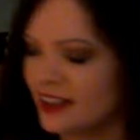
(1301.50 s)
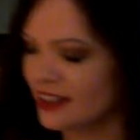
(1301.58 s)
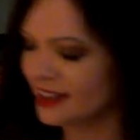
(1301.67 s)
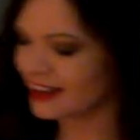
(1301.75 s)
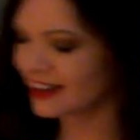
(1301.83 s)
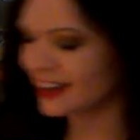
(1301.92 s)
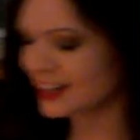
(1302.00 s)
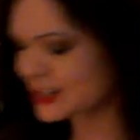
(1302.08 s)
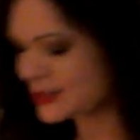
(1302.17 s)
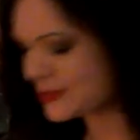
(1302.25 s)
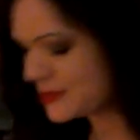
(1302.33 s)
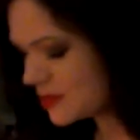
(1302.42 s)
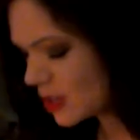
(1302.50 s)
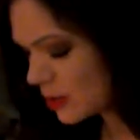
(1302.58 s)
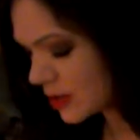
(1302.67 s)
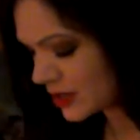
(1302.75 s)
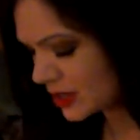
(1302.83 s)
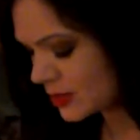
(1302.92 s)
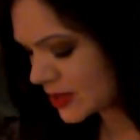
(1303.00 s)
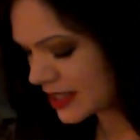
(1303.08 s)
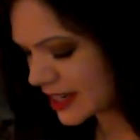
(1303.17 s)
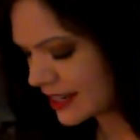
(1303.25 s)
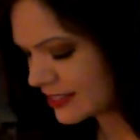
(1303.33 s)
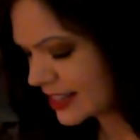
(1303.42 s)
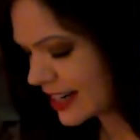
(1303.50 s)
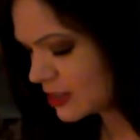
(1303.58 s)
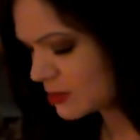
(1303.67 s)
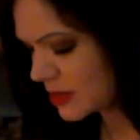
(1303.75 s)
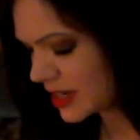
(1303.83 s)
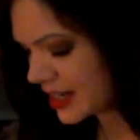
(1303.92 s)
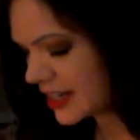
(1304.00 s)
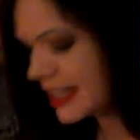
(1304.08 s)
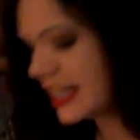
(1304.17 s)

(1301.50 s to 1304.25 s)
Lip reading: nobody really wants to hang around me.